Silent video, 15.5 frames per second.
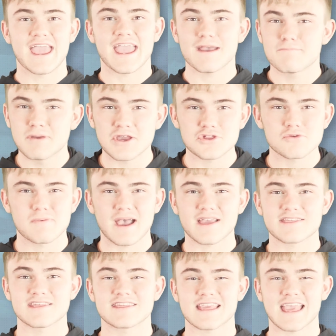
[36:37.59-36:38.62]
and picture
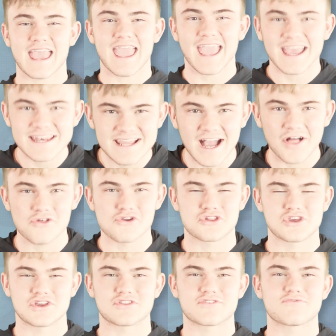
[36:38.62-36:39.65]
passes and
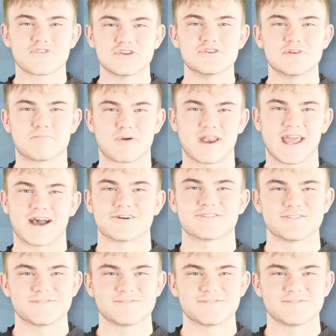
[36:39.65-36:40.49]
color sheets for you to print out.